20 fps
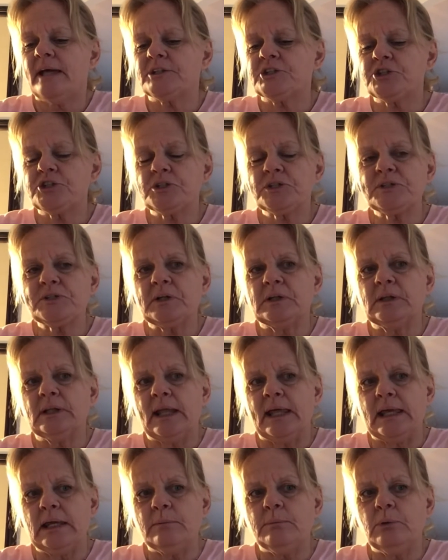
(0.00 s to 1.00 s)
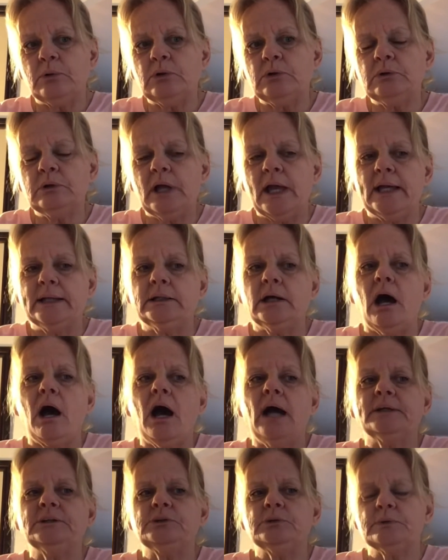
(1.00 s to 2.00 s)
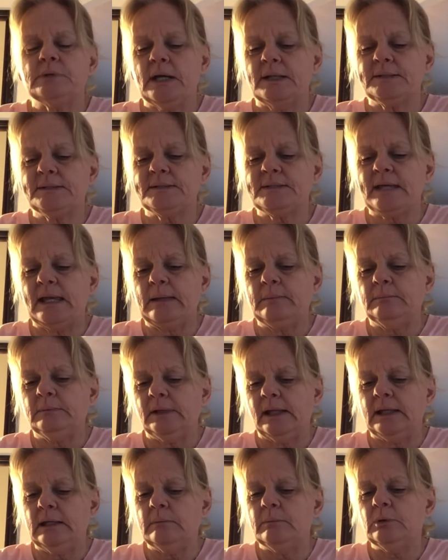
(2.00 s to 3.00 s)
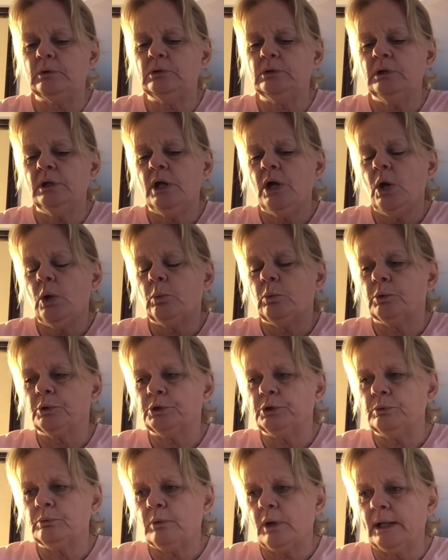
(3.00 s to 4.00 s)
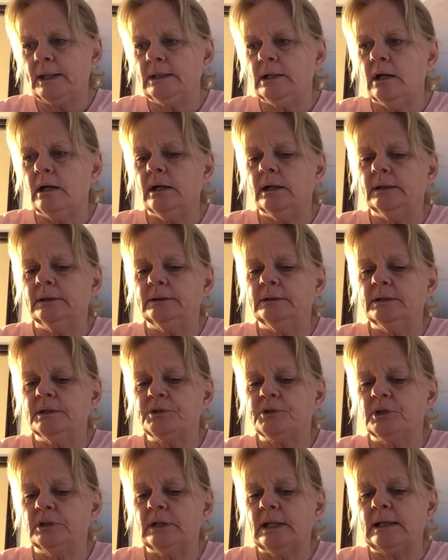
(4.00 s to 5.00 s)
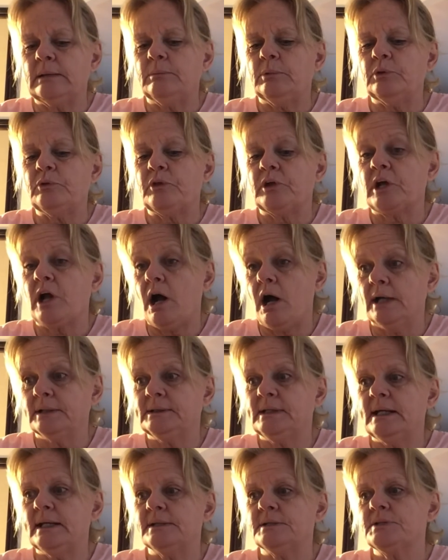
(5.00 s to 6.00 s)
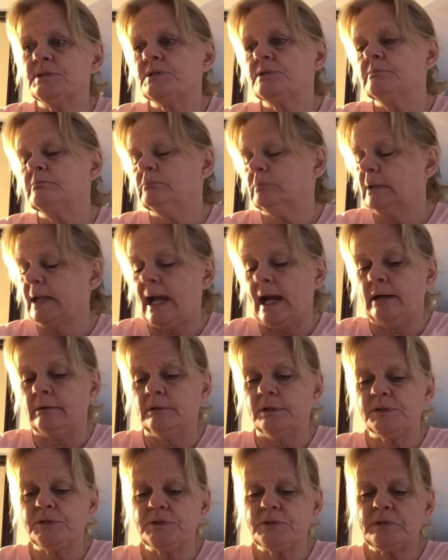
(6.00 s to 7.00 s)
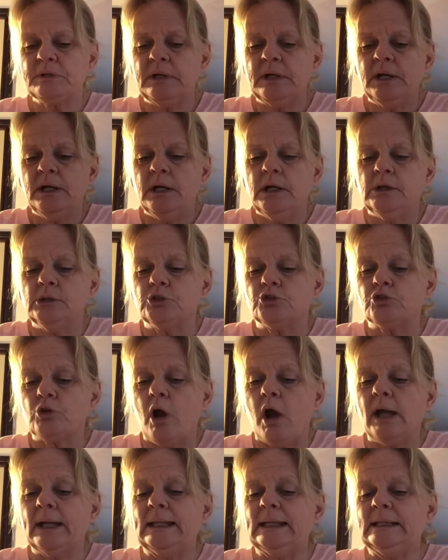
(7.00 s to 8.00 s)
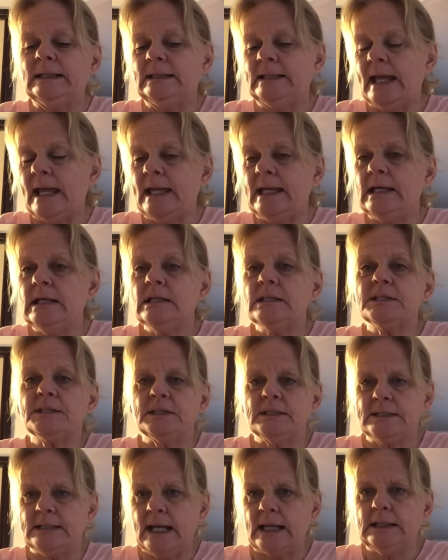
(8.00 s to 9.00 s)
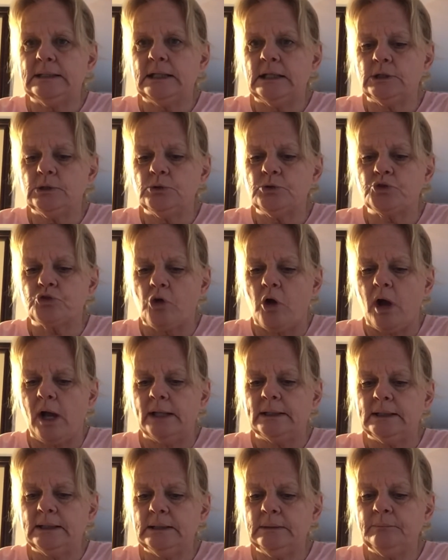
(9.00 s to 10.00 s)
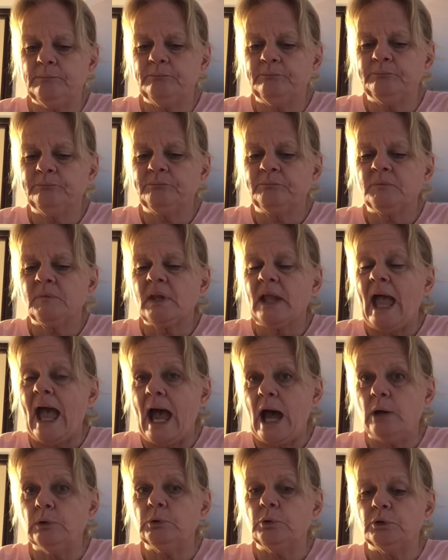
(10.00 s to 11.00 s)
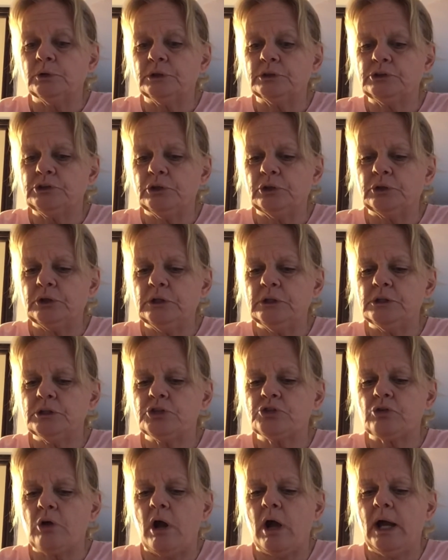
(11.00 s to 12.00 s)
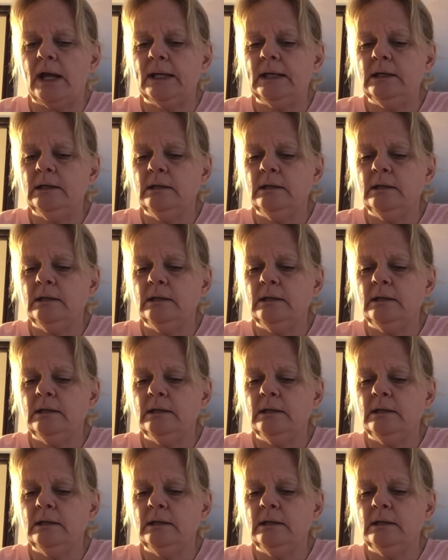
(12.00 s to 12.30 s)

just a label, and I do that same label where you write on the label the contents, carrots, drying date, the date that you dried it, how long it took you to dry.